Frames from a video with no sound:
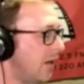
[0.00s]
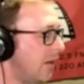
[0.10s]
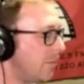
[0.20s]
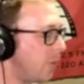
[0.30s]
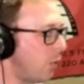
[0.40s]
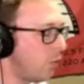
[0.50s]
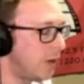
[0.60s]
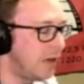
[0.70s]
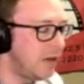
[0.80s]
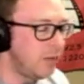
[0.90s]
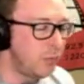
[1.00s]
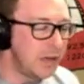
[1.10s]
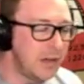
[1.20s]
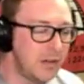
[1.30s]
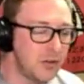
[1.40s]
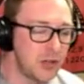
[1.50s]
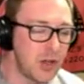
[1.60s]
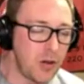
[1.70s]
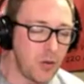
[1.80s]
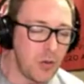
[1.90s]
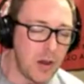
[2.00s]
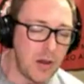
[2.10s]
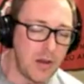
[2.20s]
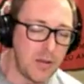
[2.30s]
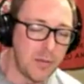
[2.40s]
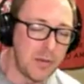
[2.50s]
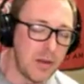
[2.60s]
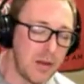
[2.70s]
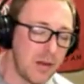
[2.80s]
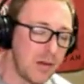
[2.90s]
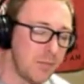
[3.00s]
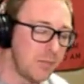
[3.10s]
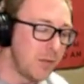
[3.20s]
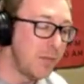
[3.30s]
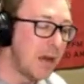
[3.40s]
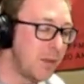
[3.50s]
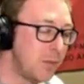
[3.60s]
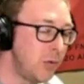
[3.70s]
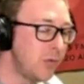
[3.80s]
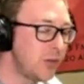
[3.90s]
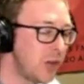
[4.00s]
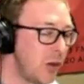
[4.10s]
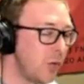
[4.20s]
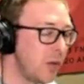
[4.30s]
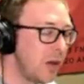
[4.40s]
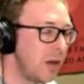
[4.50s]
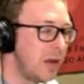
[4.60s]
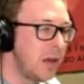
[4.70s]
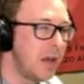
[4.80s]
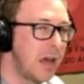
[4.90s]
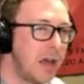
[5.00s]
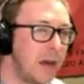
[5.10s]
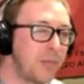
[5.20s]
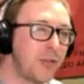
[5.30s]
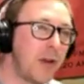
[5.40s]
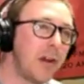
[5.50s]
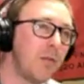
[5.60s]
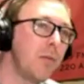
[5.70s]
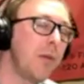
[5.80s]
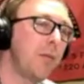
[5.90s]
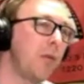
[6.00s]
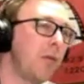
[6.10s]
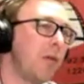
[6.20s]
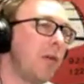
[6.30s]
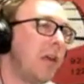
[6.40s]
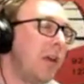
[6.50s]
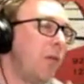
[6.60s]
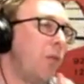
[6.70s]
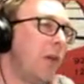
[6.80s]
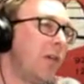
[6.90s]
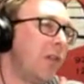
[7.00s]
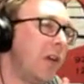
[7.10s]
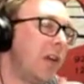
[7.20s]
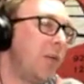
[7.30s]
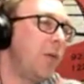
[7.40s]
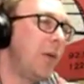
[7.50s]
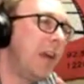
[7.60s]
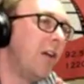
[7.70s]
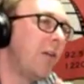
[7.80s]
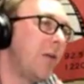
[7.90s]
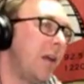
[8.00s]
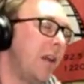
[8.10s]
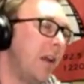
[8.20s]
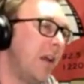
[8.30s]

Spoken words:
but we did the show the Midnight Mutants show. I'm trying to remember, it was WNRN,